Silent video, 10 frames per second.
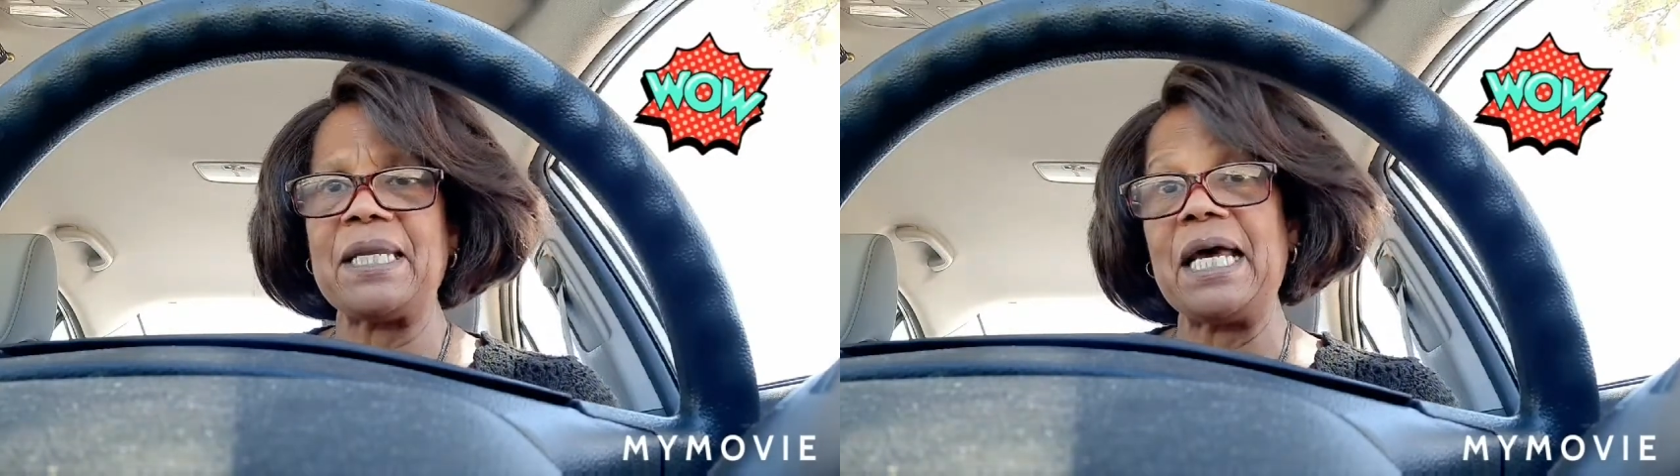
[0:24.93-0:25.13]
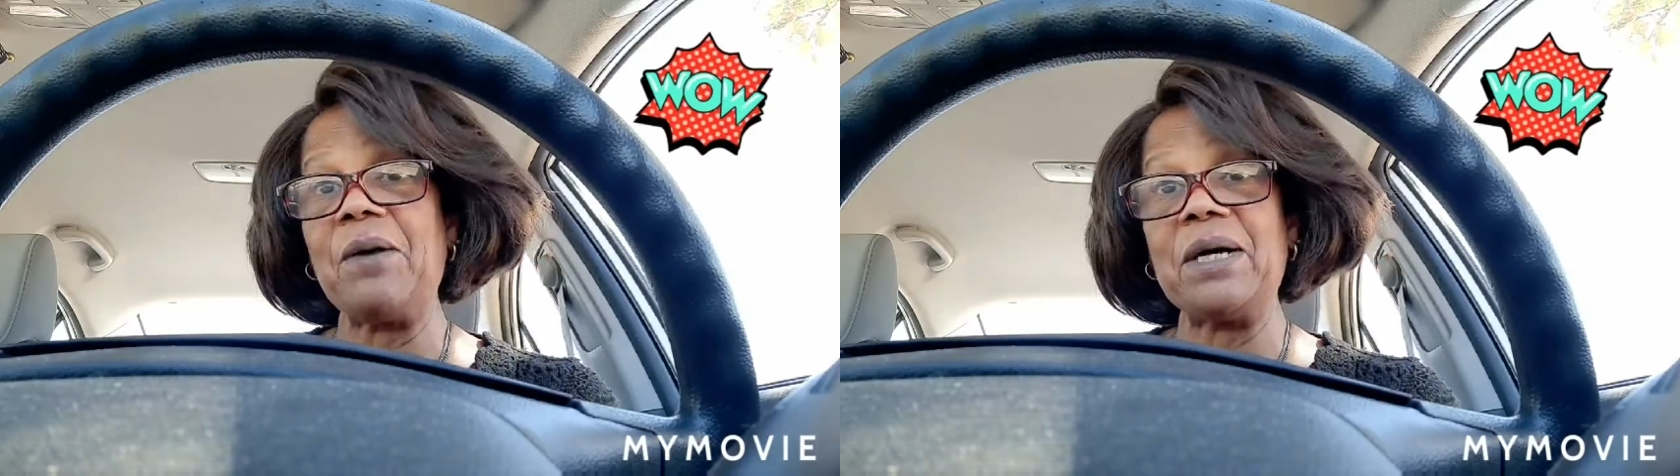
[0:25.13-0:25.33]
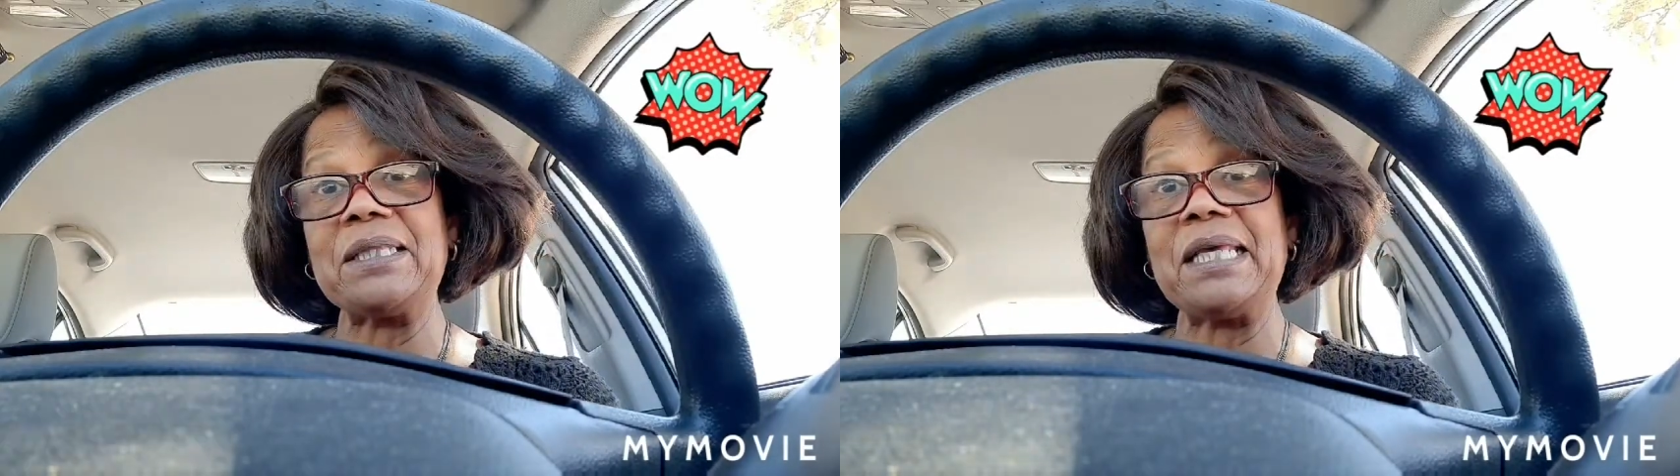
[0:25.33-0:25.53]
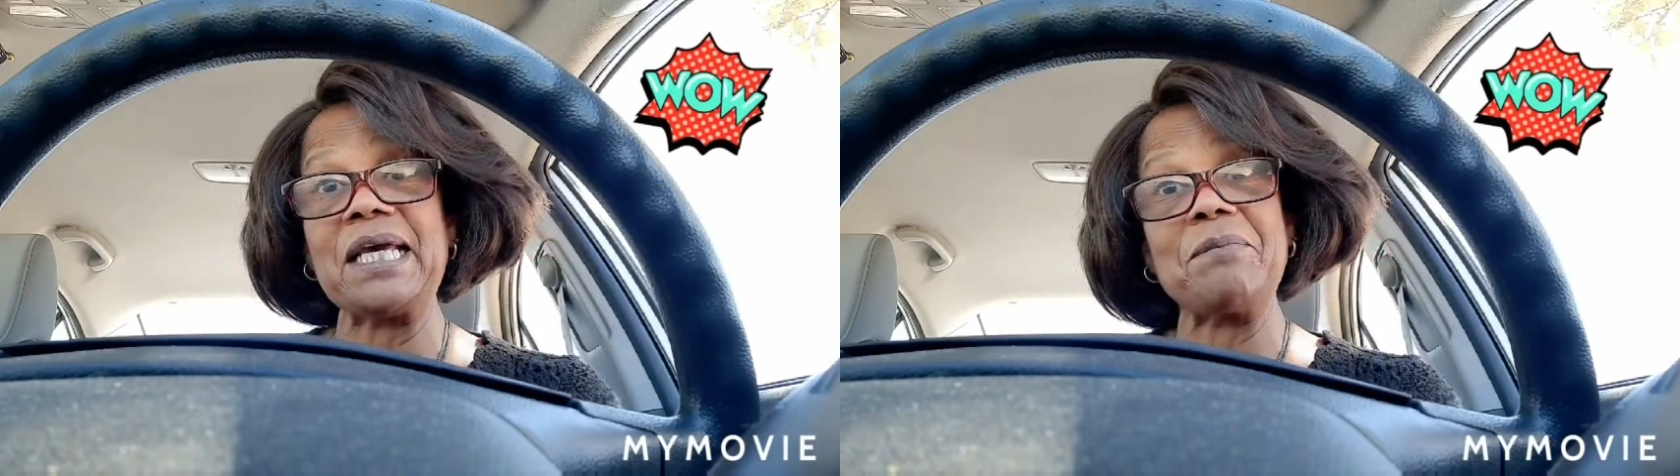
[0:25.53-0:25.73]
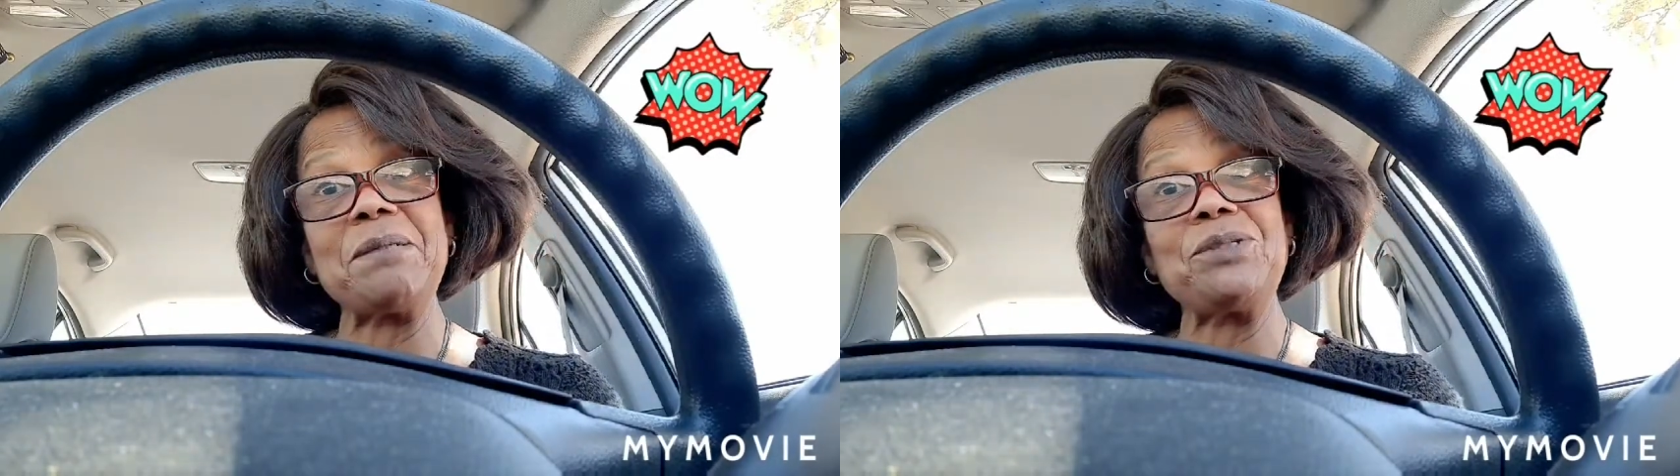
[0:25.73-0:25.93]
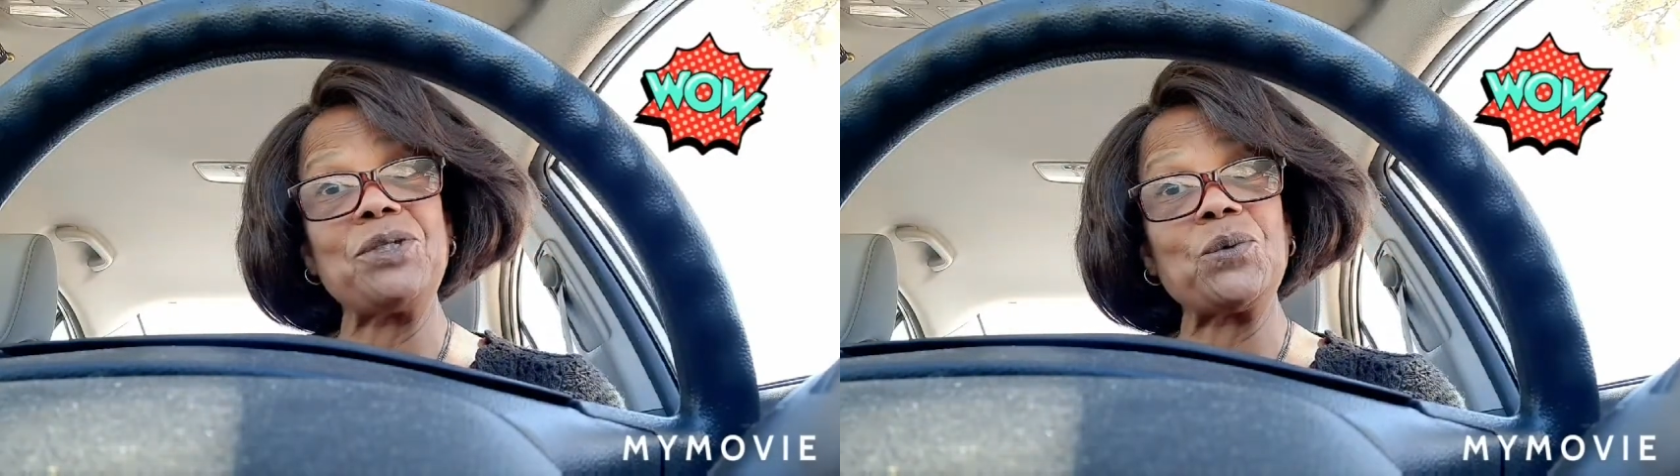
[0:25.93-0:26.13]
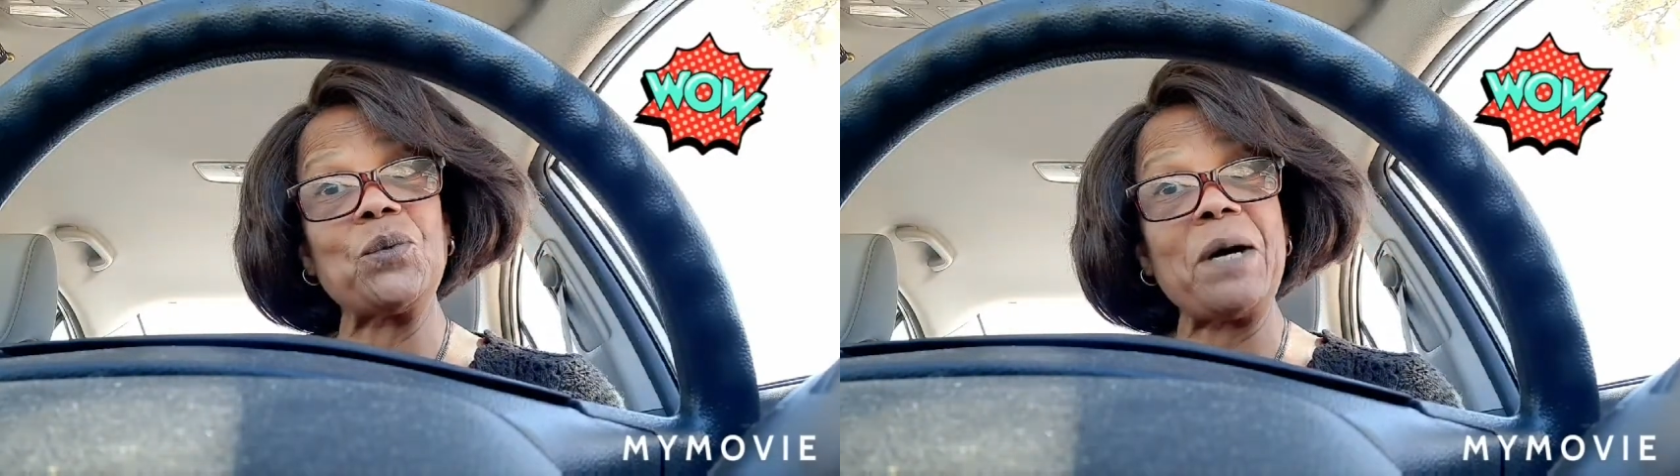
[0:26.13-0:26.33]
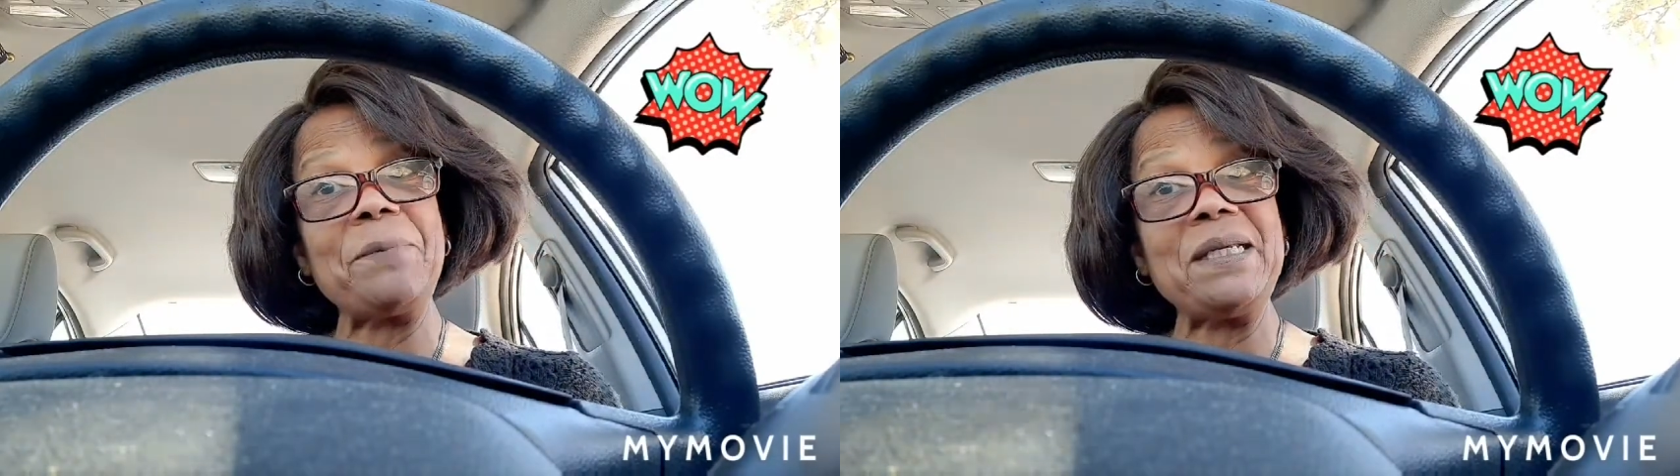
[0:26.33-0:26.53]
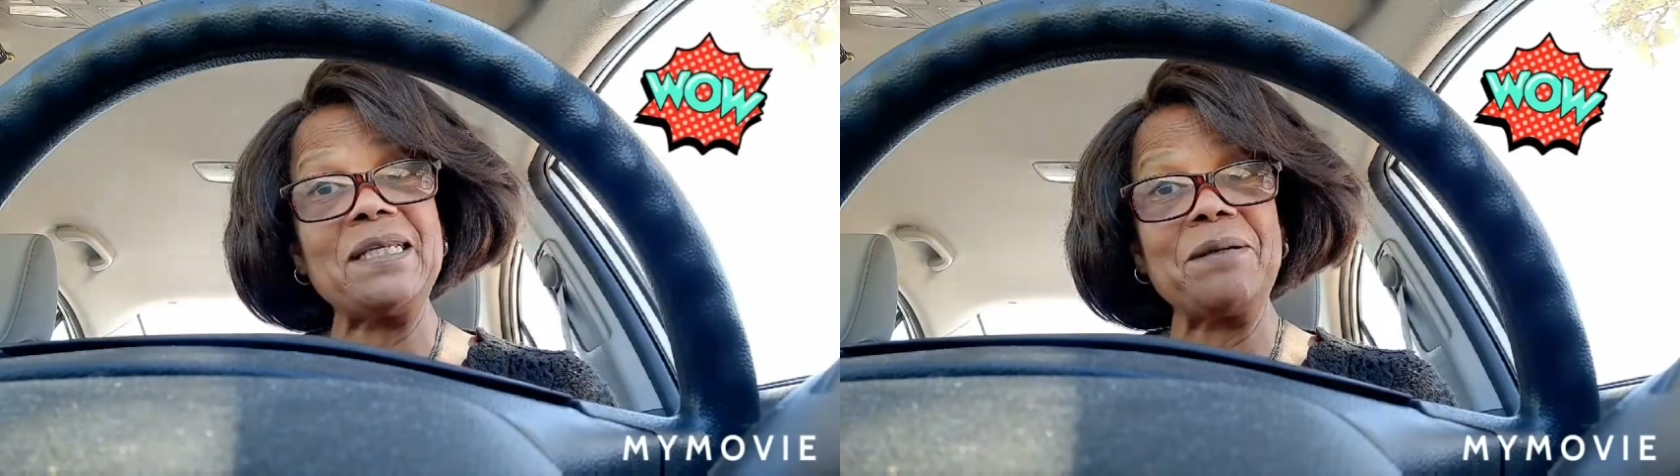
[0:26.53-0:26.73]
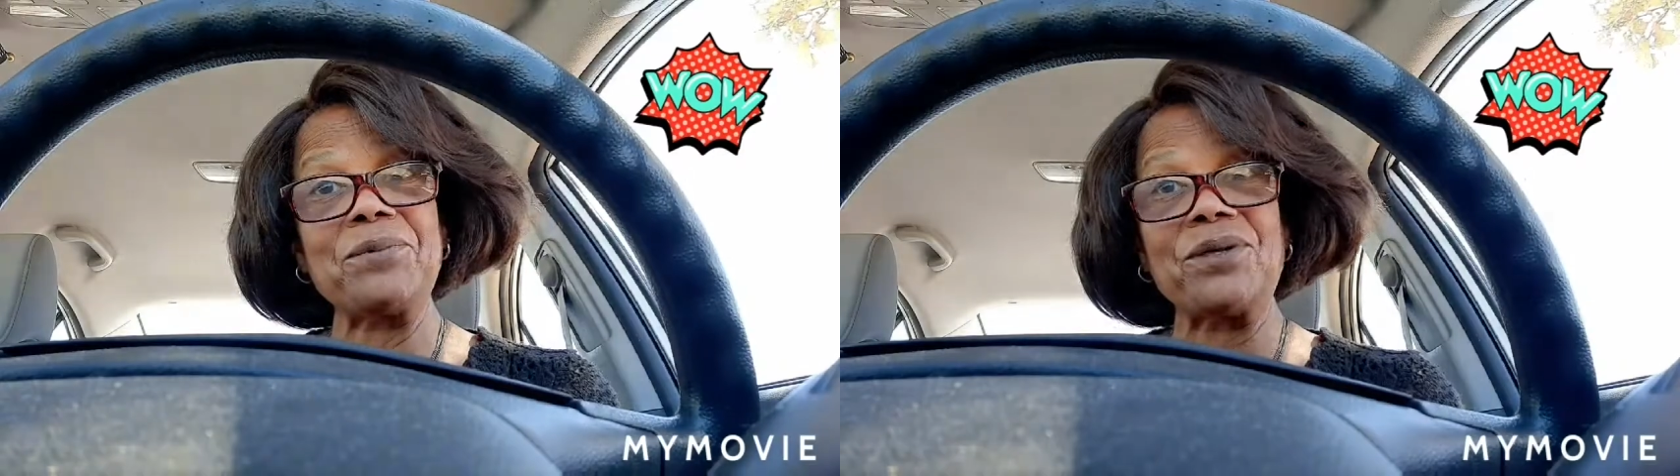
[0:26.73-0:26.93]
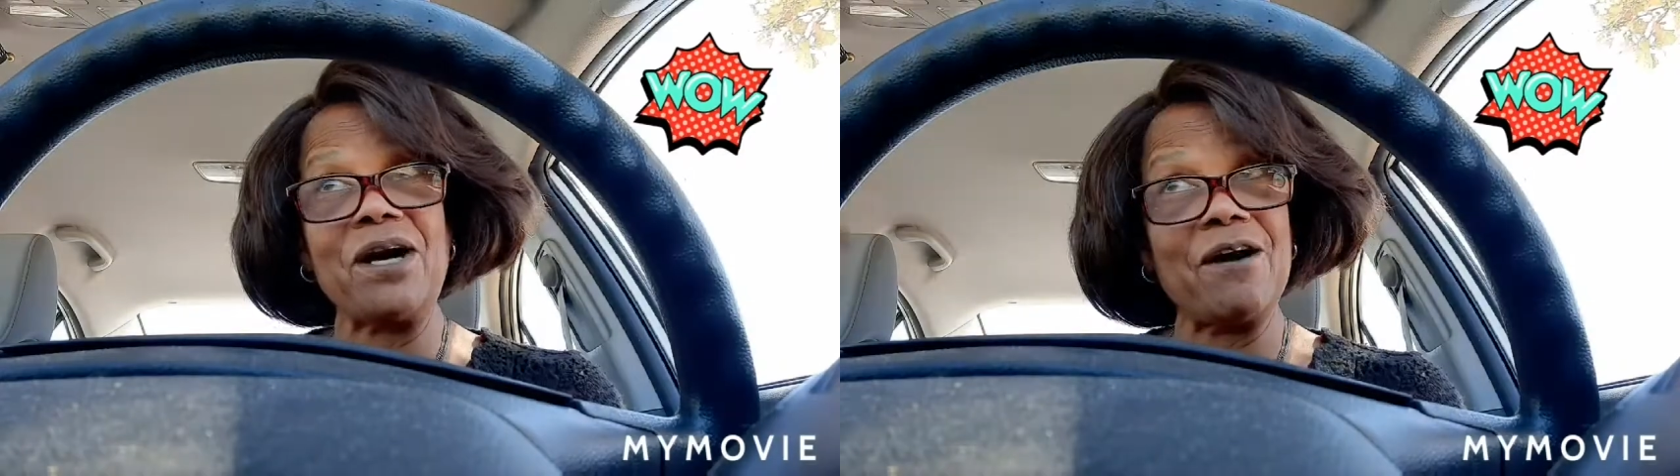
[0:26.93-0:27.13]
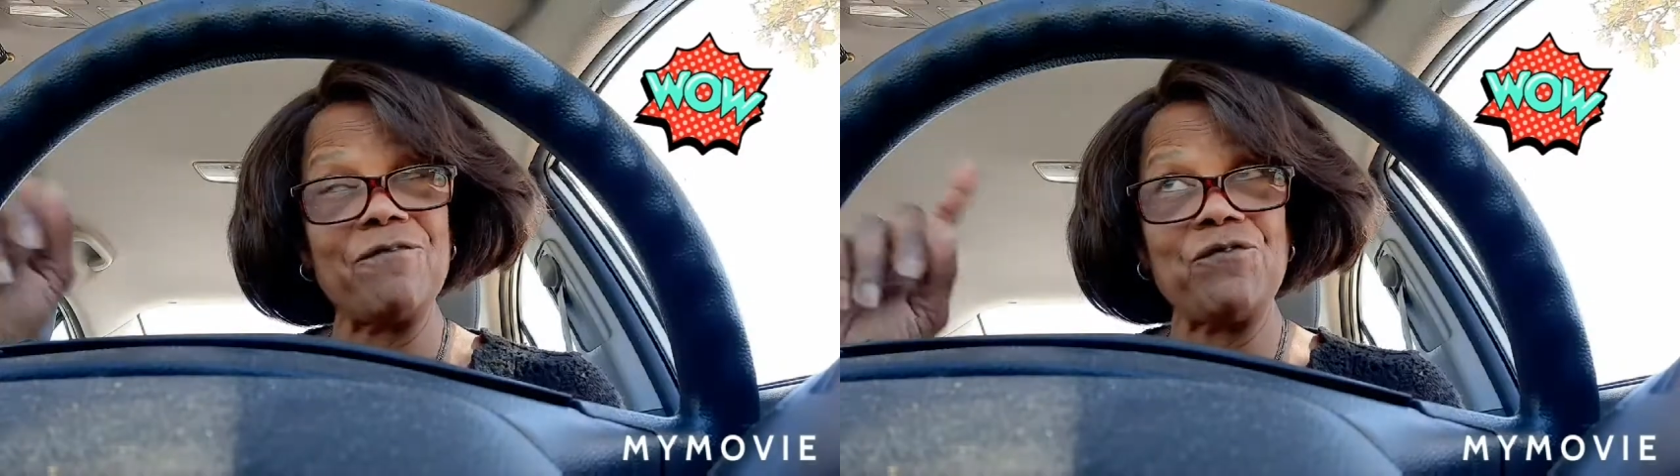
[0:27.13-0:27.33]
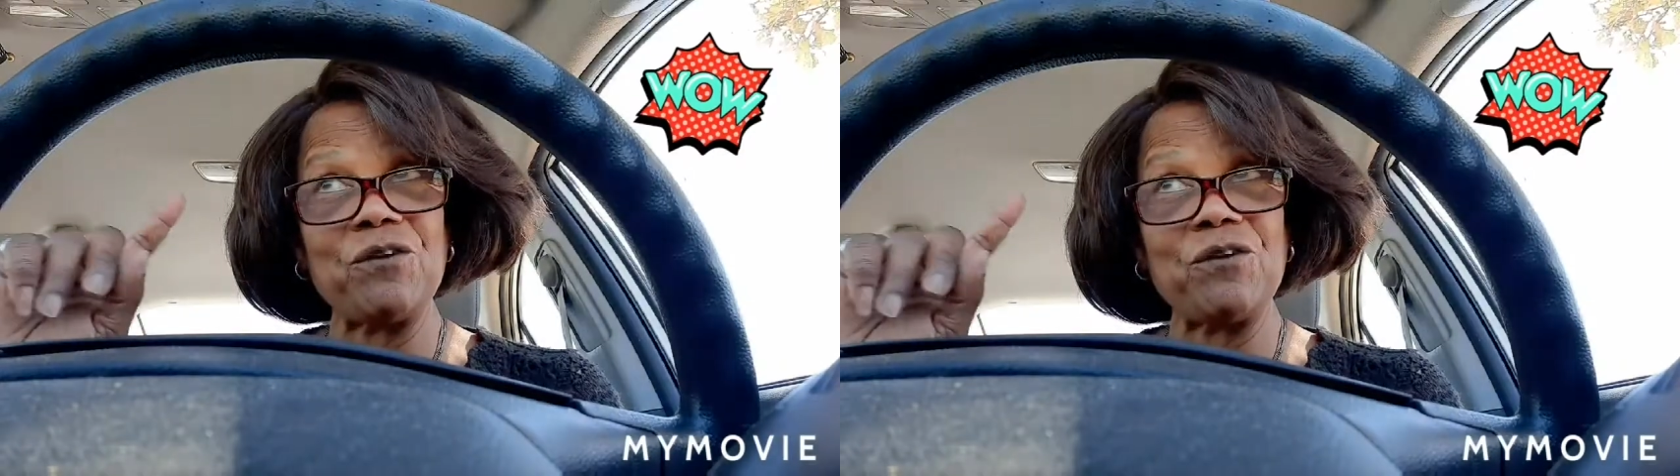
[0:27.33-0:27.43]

and now I think I'm up to the whopping number of